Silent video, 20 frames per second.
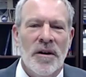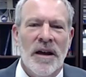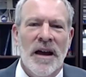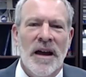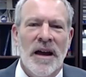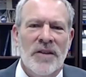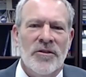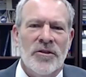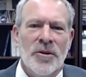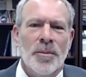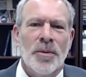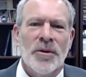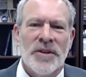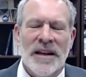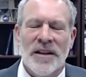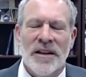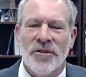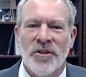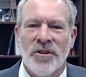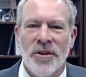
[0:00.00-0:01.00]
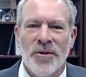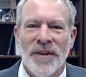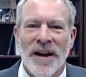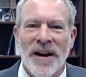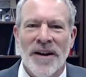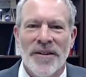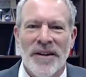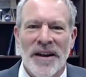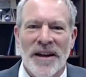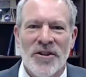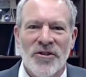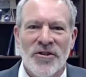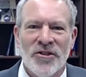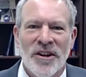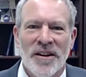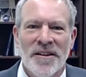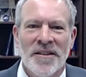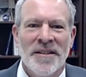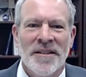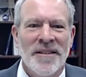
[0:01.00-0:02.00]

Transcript: it pertains to the foundation.